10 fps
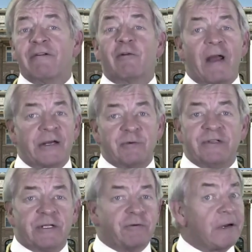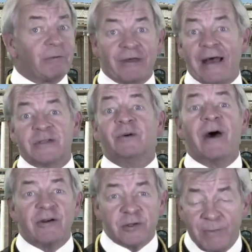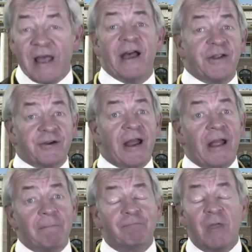graduate degree with lots of letters behind your name.